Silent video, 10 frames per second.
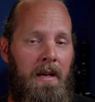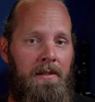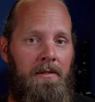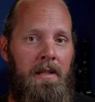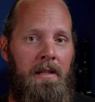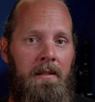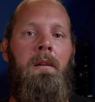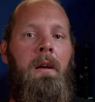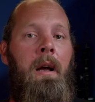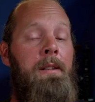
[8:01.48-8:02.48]
battery.
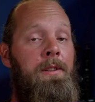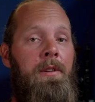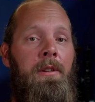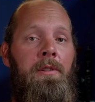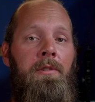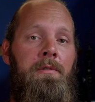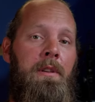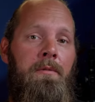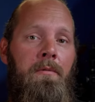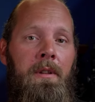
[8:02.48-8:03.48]
And you can use
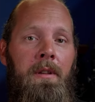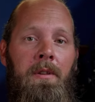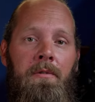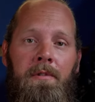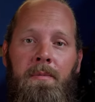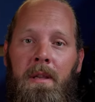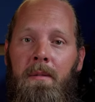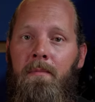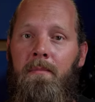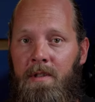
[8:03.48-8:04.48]
it with a
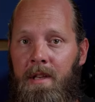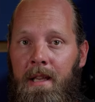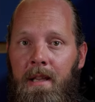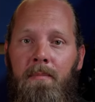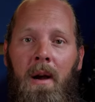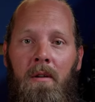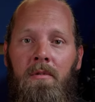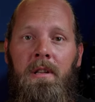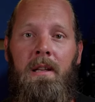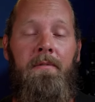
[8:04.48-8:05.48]
USB-C
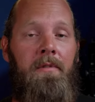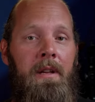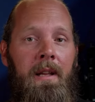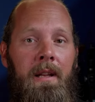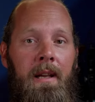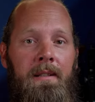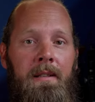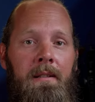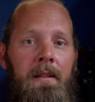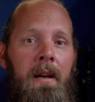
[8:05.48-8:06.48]
power delivery
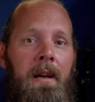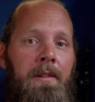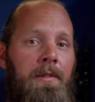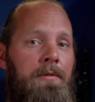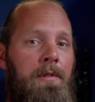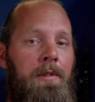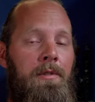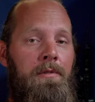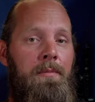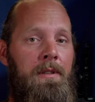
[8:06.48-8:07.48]
connector and use a
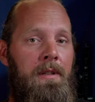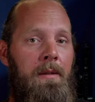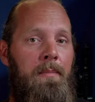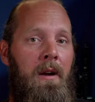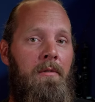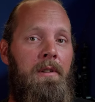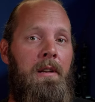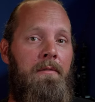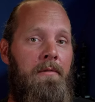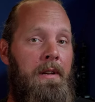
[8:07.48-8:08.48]
USB-C power
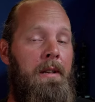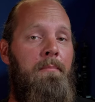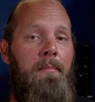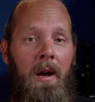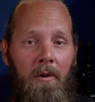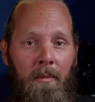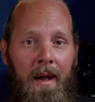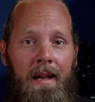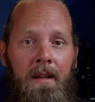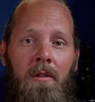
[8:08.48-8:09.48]
delivery power
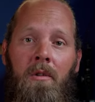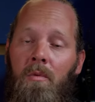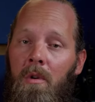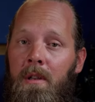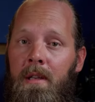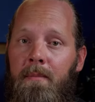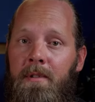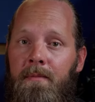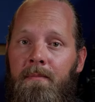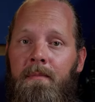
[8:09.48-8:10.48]
bank or wall
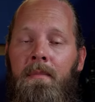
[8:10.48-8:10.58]
adapter.